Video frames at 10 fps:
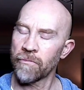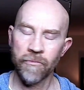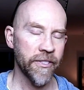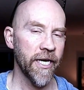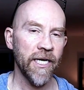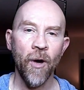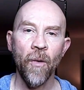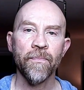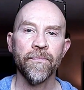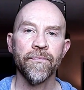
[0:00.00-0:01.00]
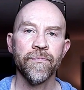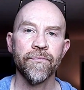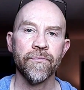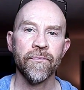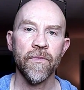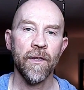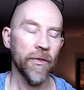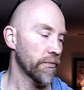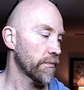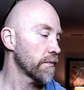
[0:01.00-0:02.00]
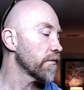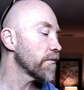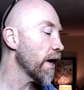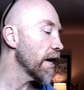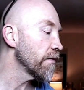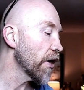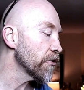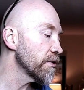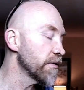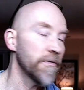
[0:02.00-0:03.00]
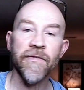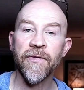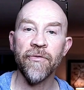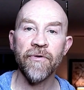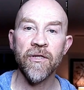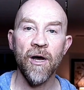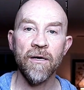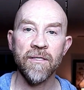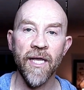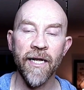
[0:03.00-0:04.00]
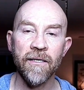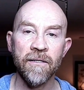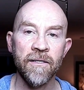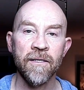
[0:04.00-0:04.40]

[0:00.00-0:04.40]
we take him home. $553 later,